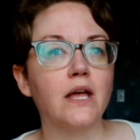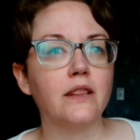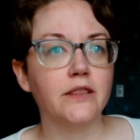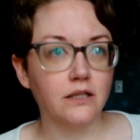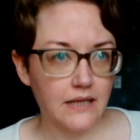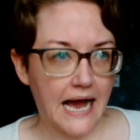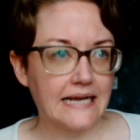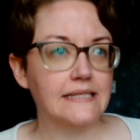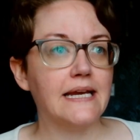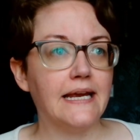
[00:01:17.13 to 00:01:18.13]
the
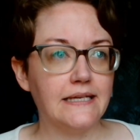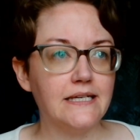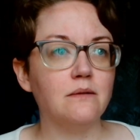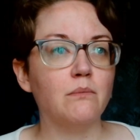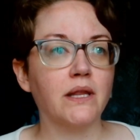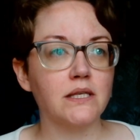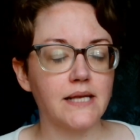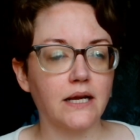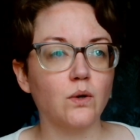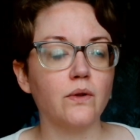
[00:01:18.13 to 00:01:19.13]
last 18 month
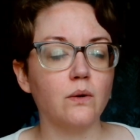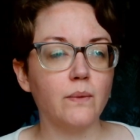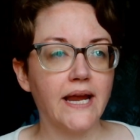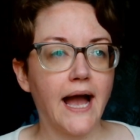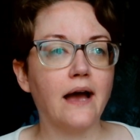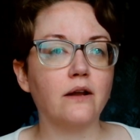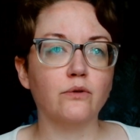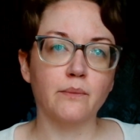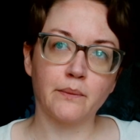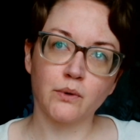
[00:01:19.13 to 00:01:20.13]
cycle that we had.
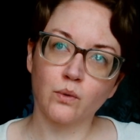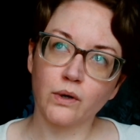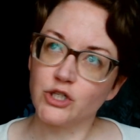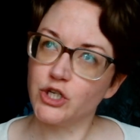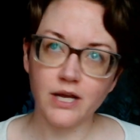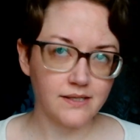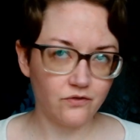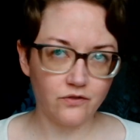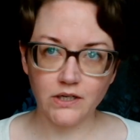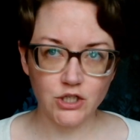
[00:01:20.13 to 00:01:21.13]
Remember, we're just
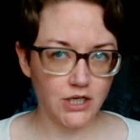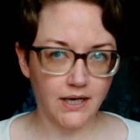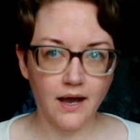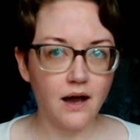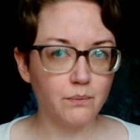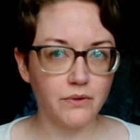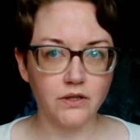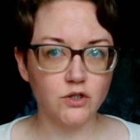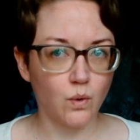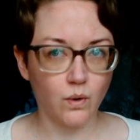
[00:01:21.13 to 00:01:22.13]
finishing up the
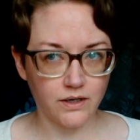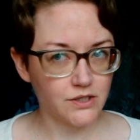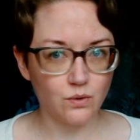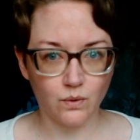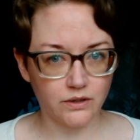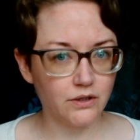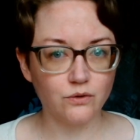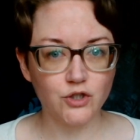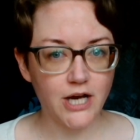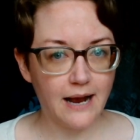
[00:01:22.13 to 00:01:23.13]
Taurus North
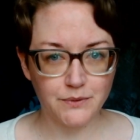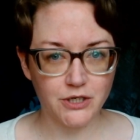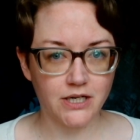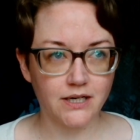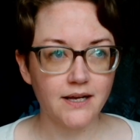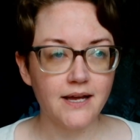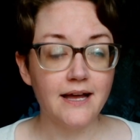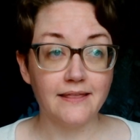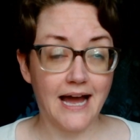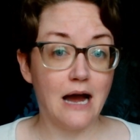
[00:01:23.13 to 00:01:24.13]
Node chapter
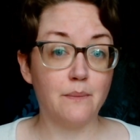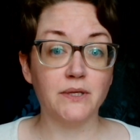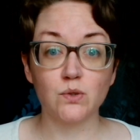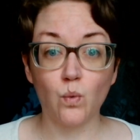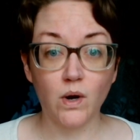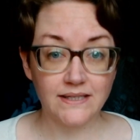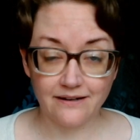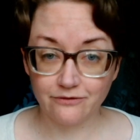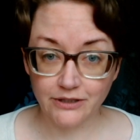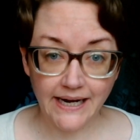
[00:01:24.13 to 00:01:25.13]
that happens once
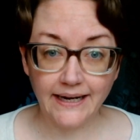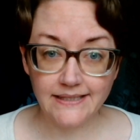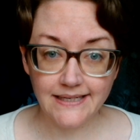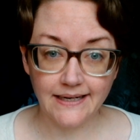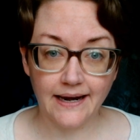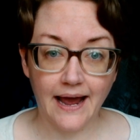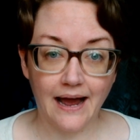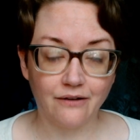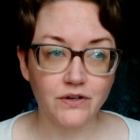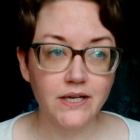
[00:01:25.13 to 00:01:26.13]
every 18 and a
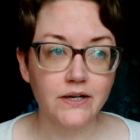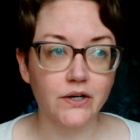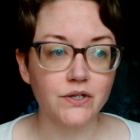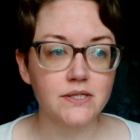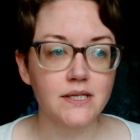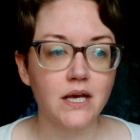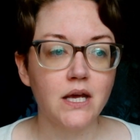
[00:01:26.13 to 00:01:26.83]
half years.